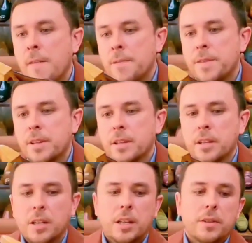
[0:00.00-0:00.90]

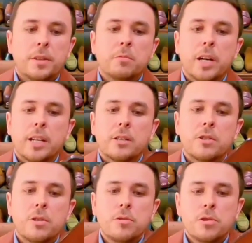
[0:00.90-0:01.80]
The regular
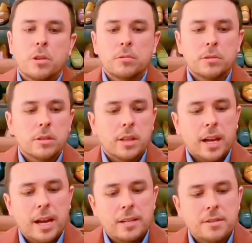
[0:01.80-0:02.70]
shoes don't look
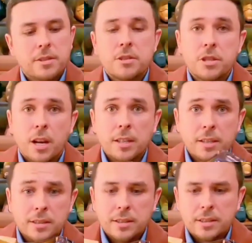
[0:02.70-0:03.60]
as shined
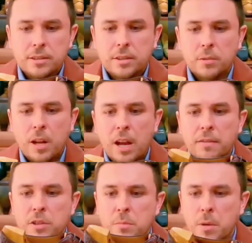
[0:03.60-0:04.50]
as this, don't have
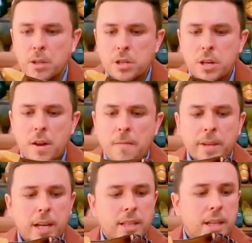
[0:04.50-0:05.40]
as much
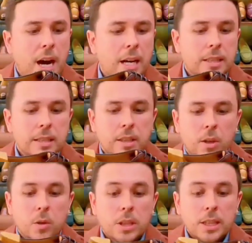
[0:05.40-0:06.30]
kind of, you know,